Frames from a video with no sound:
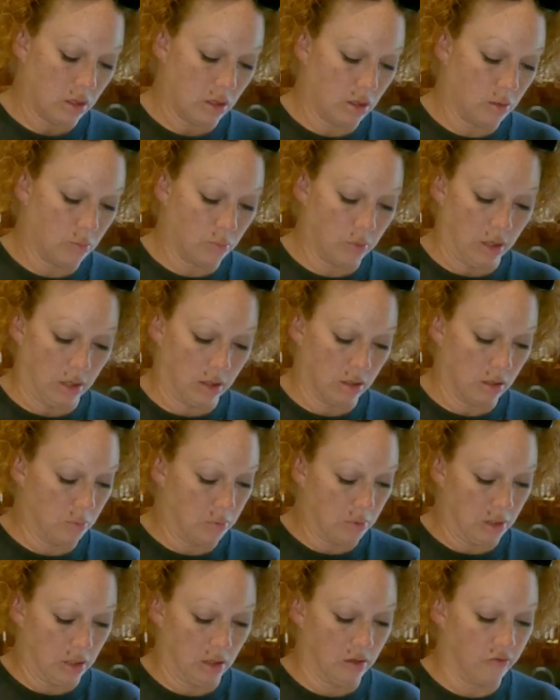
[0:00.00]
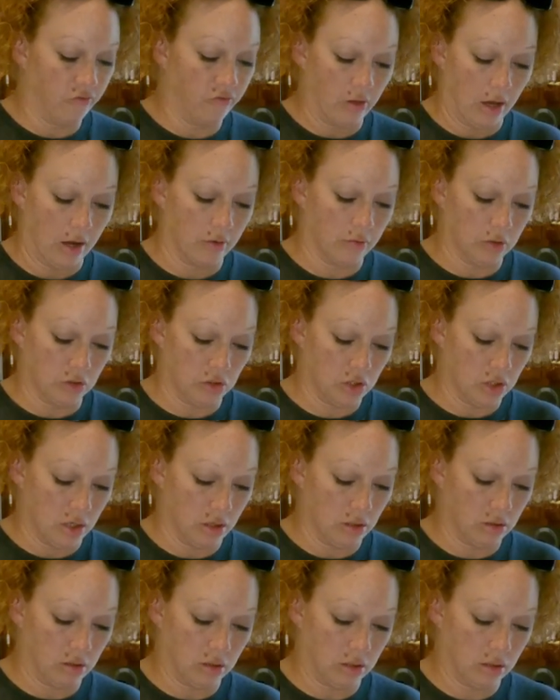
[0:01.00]
Kind of break up any flour
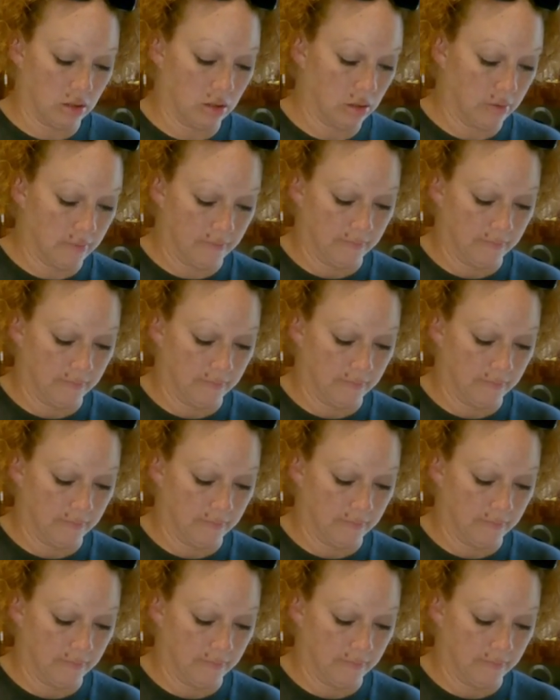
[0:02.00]
chunks.